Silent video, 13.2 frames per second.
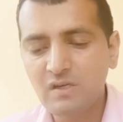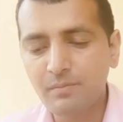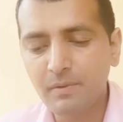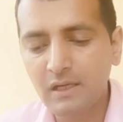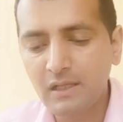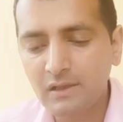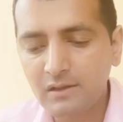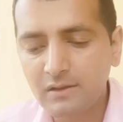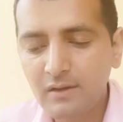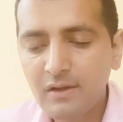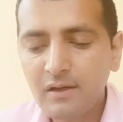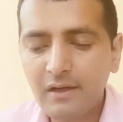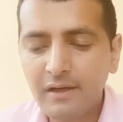with
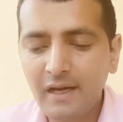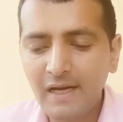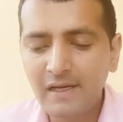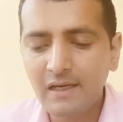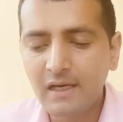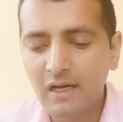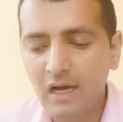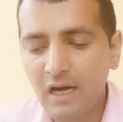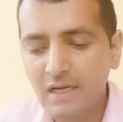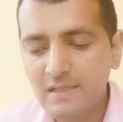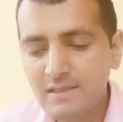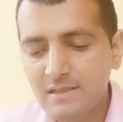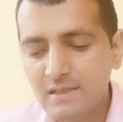dead
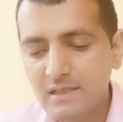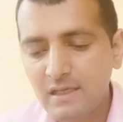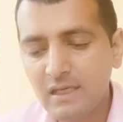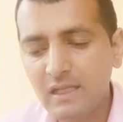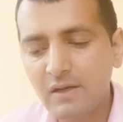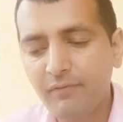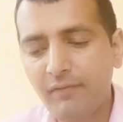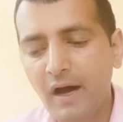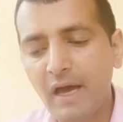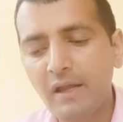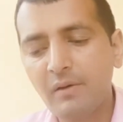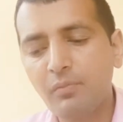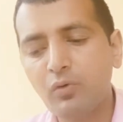grass, in a
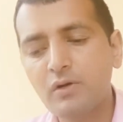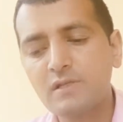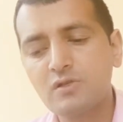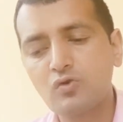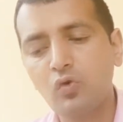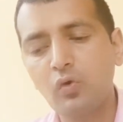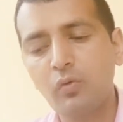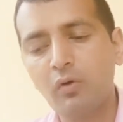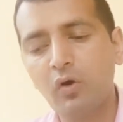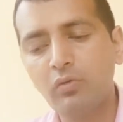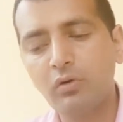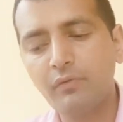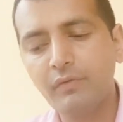firewood stove
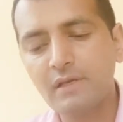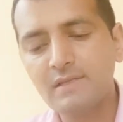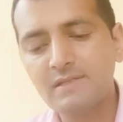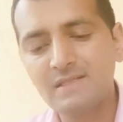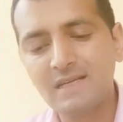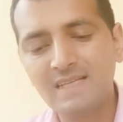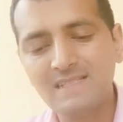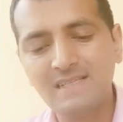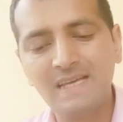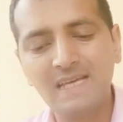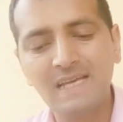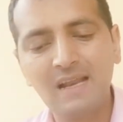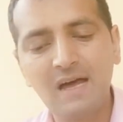over which sits
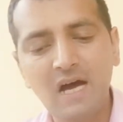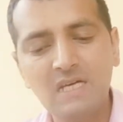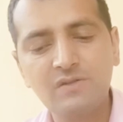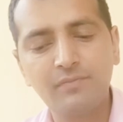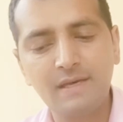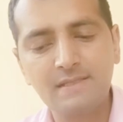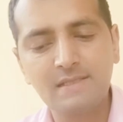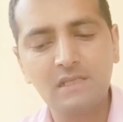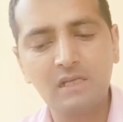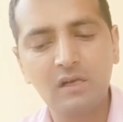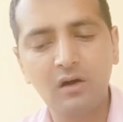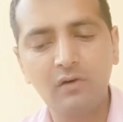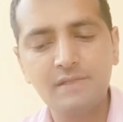a large
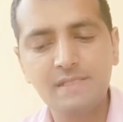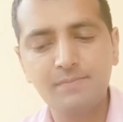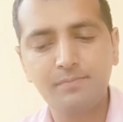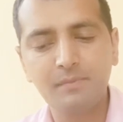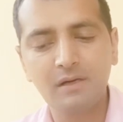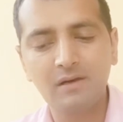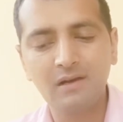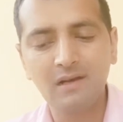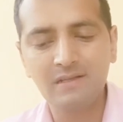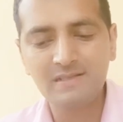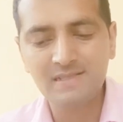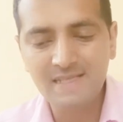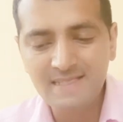vessel of
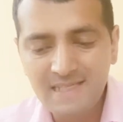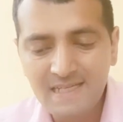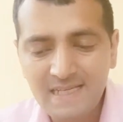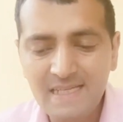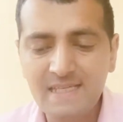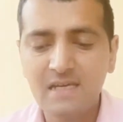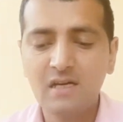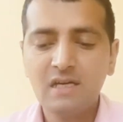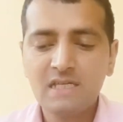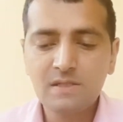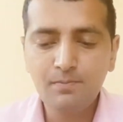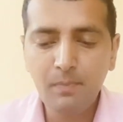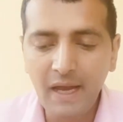sizzling
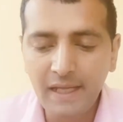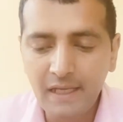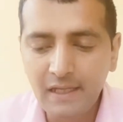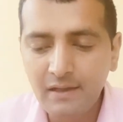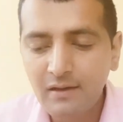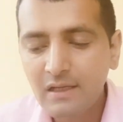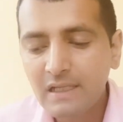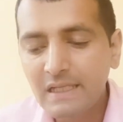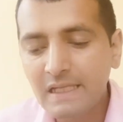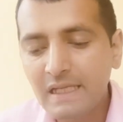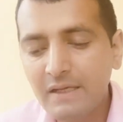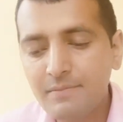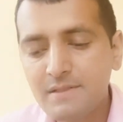spinach
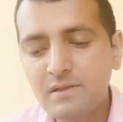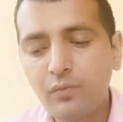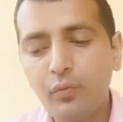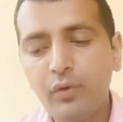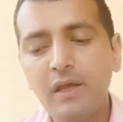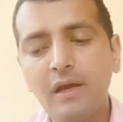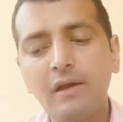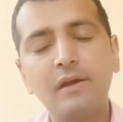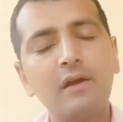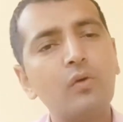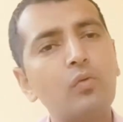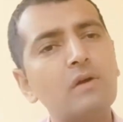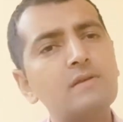leaves. We
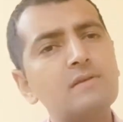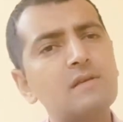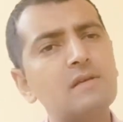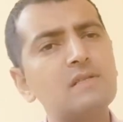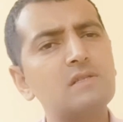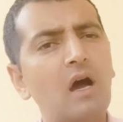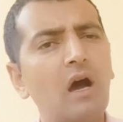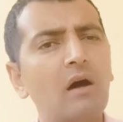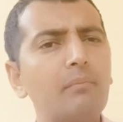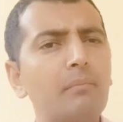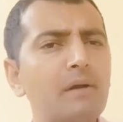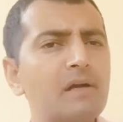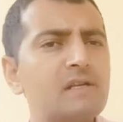enter one such
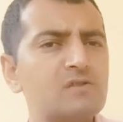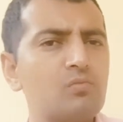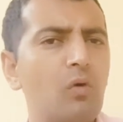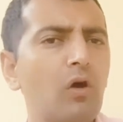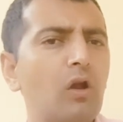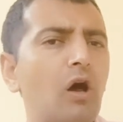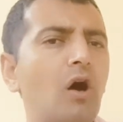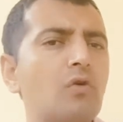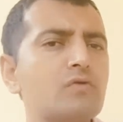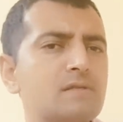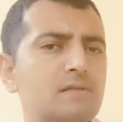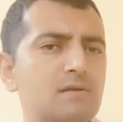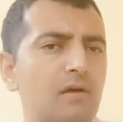half-built small
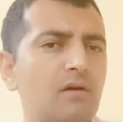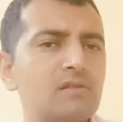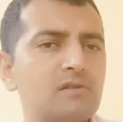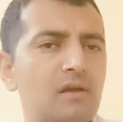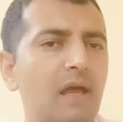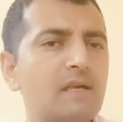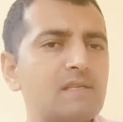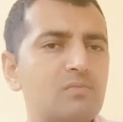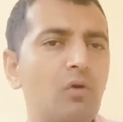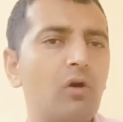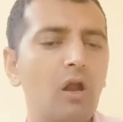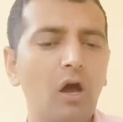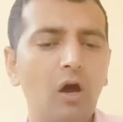house, here shack,
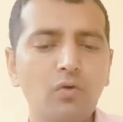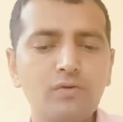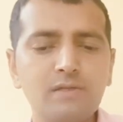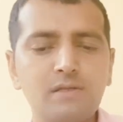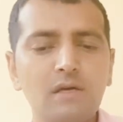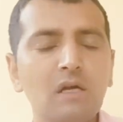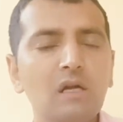small house,